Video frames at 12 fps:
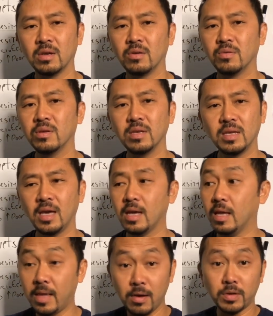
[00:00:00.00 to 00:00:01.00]
really
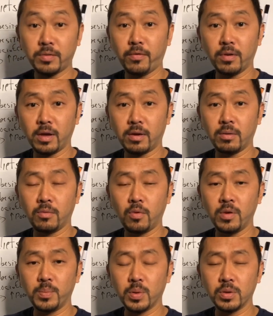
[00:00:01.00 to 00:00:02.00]
can't. And that was for like
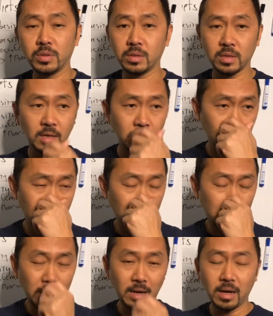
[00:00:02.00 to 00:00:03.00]
one person. Like
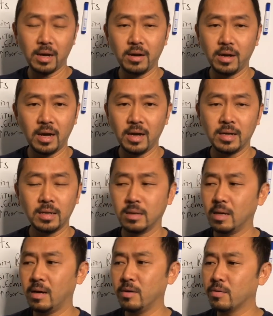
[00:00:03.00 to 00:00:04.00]

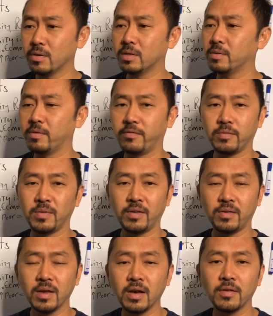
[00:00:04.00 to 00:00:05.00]
I ordered something for
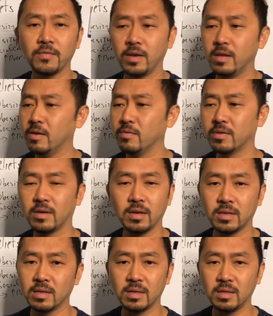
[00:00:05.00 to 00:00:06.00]
myself and it was like
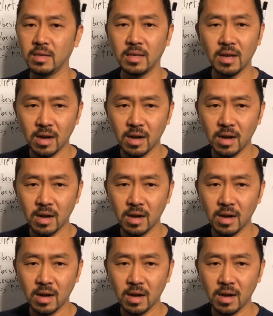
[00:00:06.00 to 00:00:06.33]
$16.